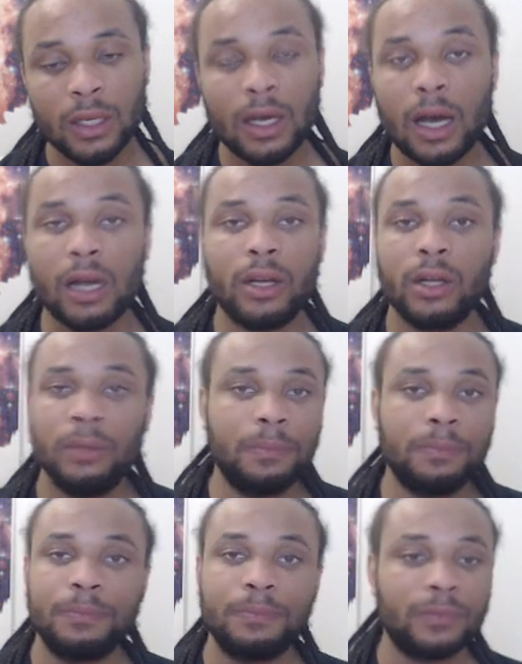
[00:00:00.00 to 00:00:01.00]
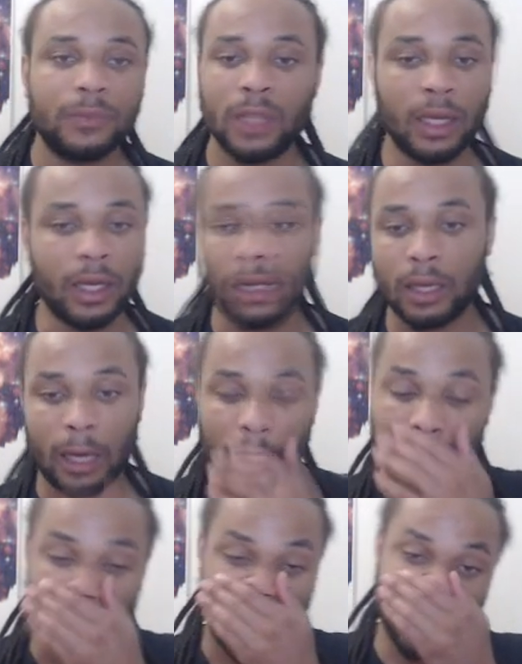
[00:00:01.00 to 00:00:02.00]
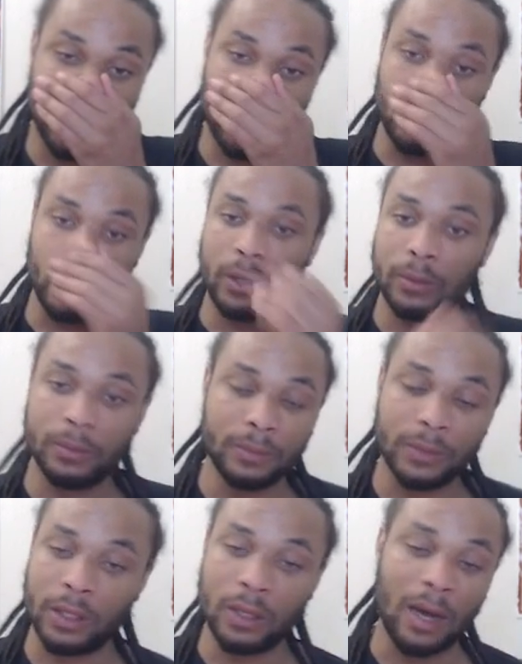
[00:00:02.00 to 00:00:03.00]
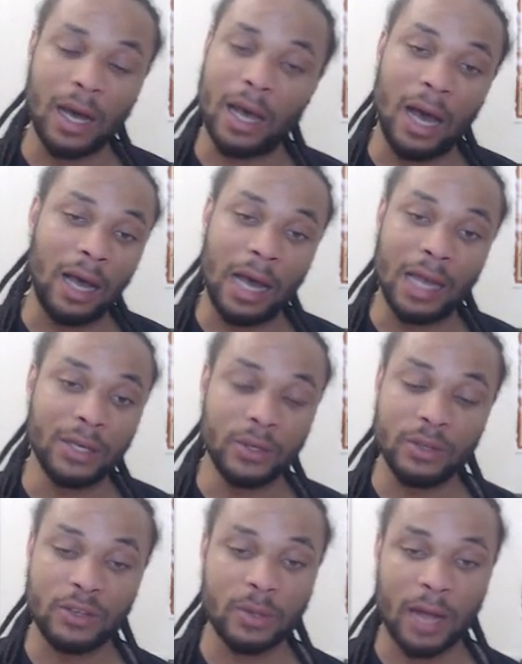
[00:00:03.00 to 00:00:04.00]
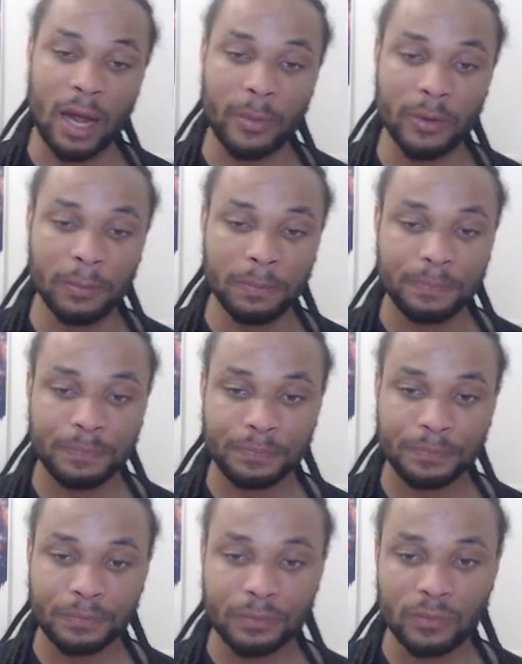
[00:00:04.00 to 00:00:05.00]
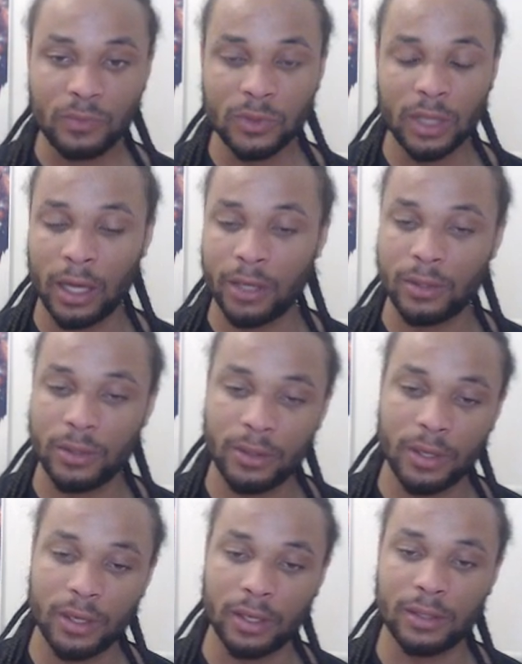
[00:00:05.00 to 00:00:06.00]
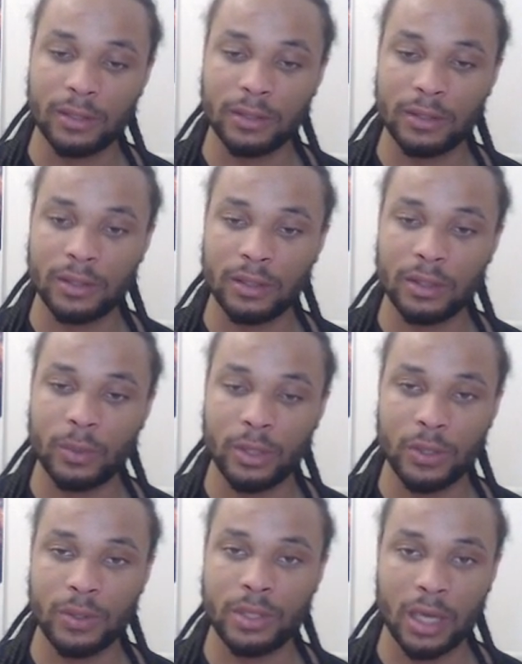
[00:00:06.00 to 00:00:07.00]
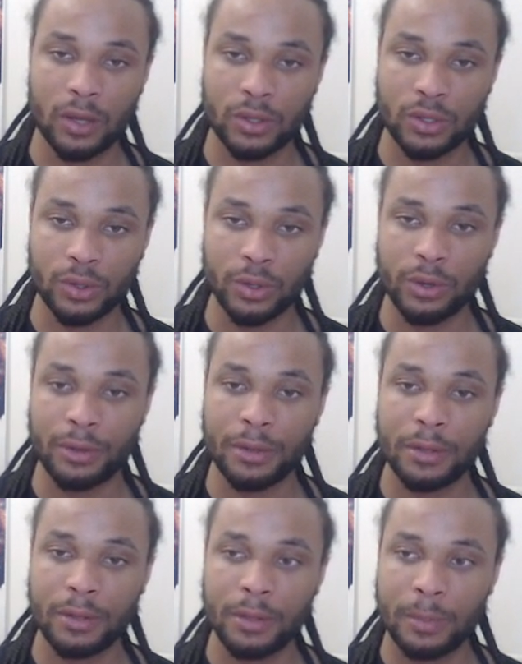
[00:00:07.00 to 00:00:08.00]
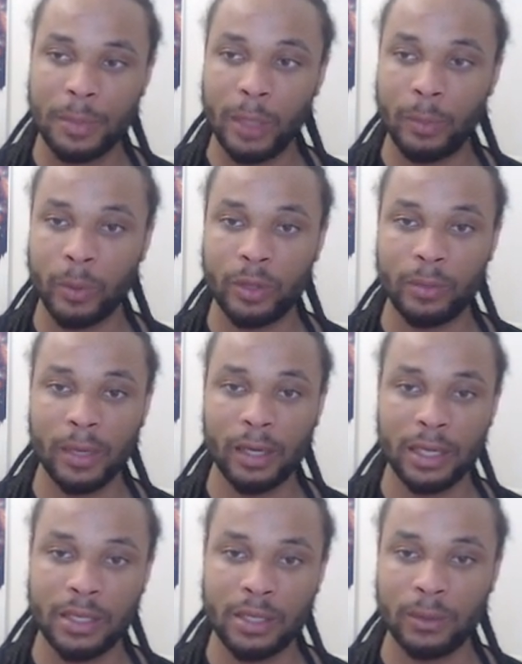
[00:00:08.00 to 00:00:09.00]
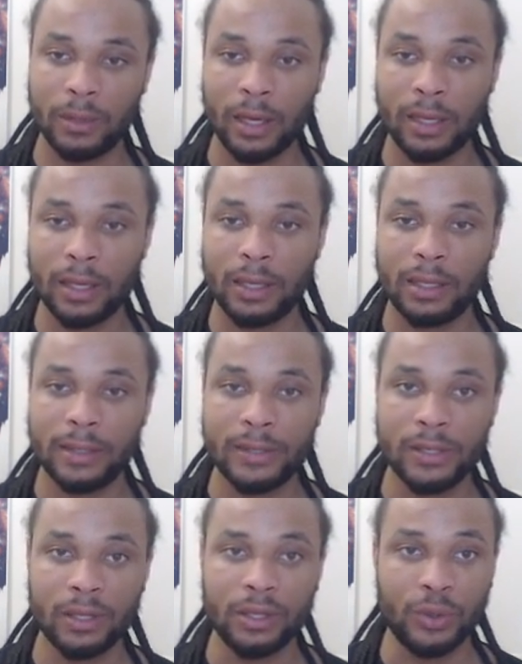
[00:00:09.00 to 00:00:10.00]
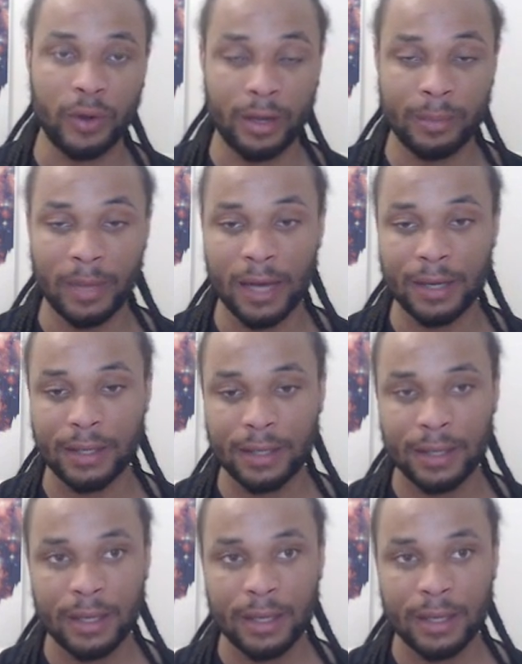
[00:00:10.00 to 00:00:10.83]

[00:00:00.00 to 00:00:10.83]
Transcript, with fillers: I don't know. Like, I, I don't know. You know, I, I, I knew this would happen. I knew that when you tell the truth, people with money don't like it, and so they try and ban it.